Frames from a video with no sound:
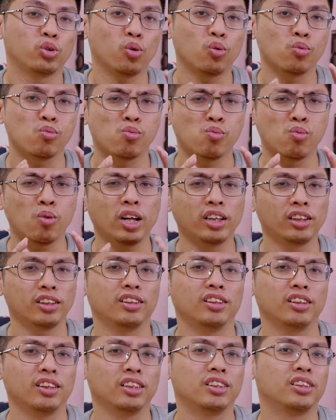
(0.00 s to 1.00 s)

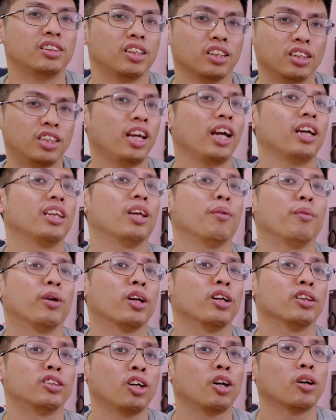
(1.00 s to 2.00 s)
what is the tech that we're
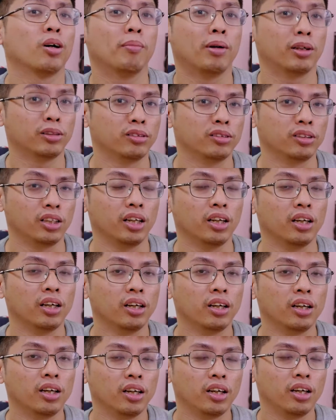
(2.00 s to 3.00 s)
going to talk about
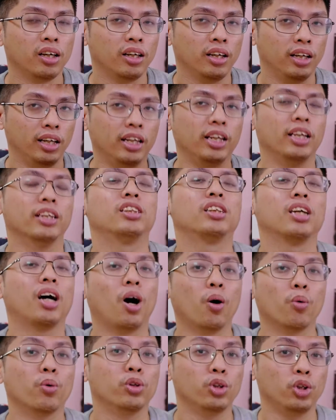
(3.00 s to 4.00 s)
today? It is
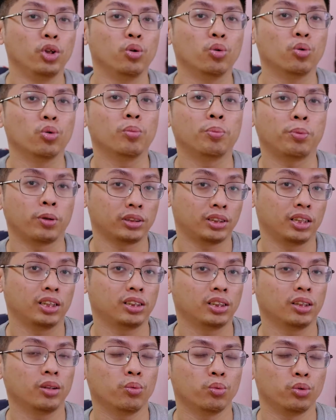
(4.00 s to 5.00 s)
our new
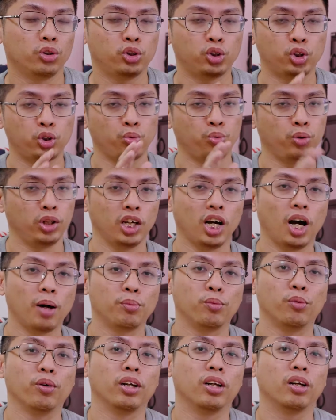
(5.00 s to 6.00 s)
processor which we
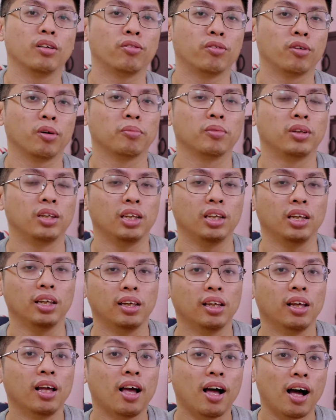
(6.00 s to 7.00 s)
upgraded from
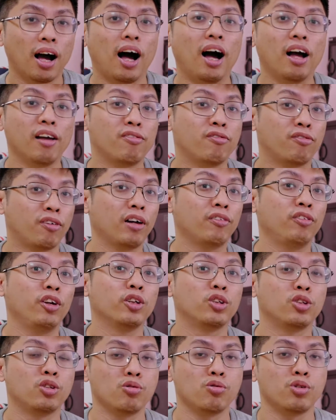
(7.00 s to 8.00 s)
the
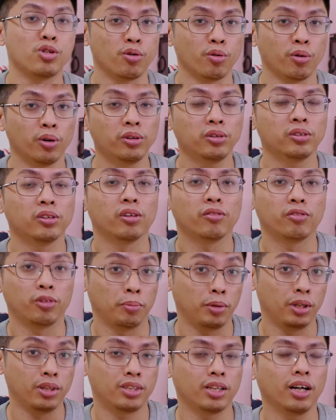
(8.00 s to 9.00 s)
i5820
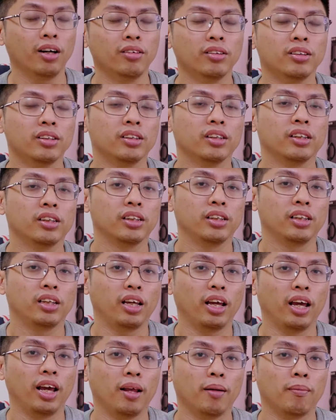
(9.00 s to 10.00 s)
from Intel.
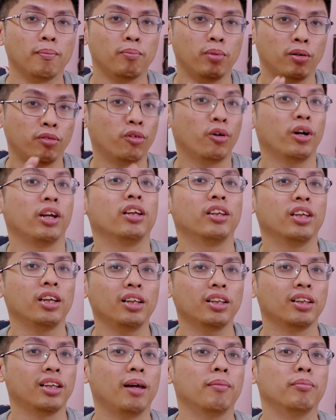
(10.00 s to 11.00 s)
And before
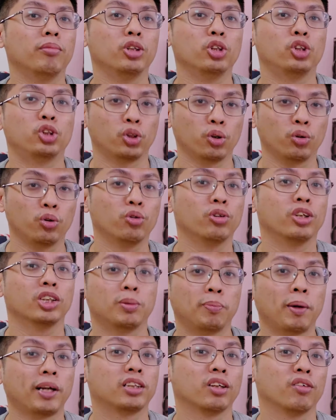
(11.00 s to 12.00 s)
anything, let me show you the
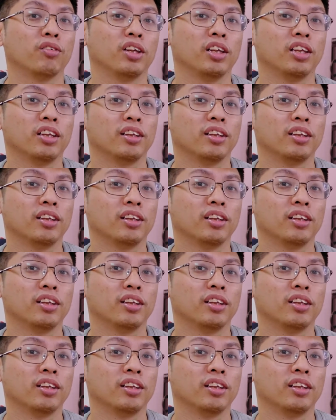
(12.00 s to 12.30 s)
specs of it.